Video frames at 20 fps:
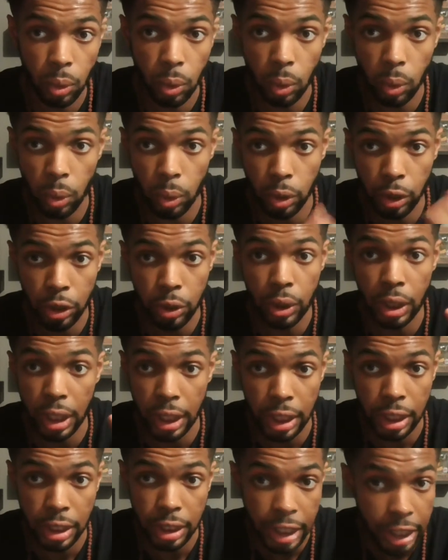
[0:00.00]
or you can
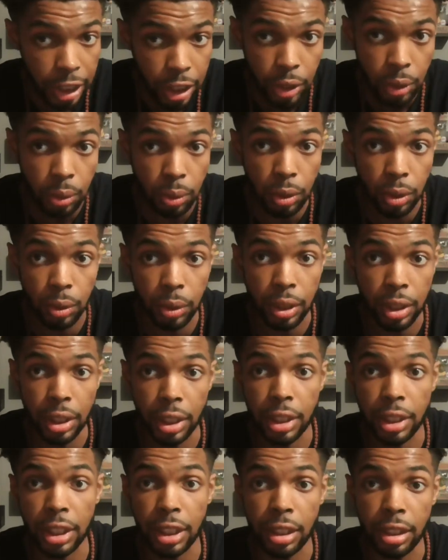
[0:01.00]
continue doing the
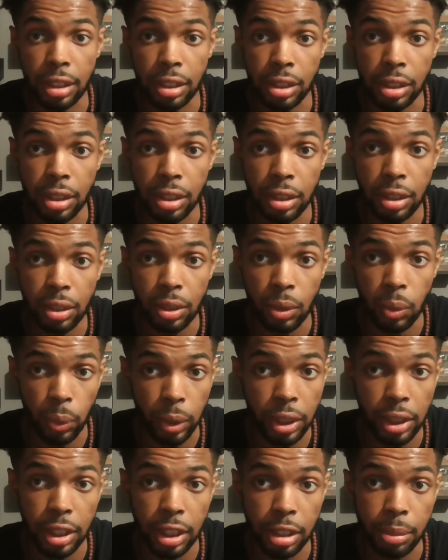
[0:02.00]
things
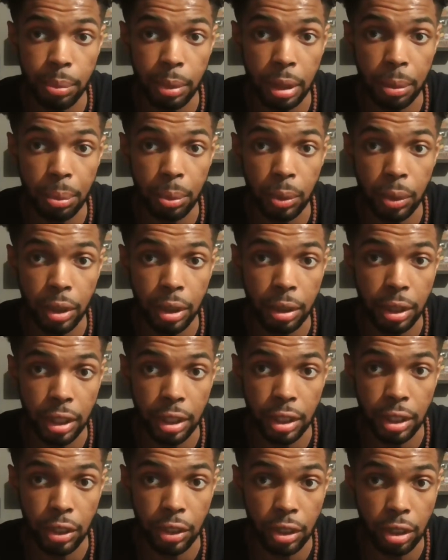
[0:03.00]
with these people and
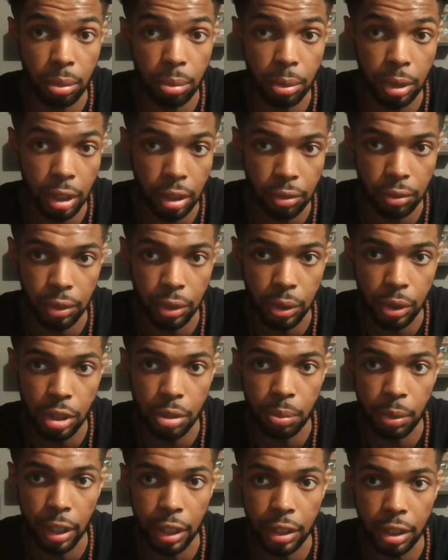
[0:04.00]
continue to be influenced
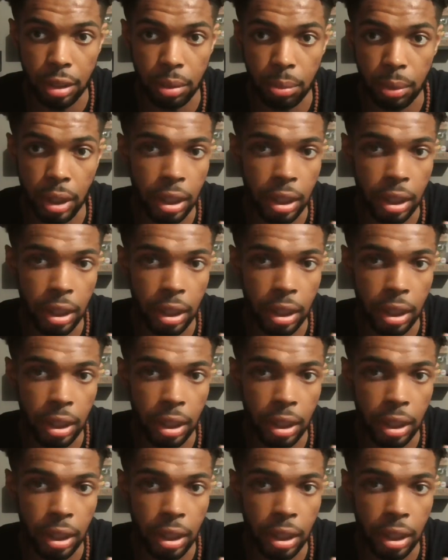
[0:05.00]
by them.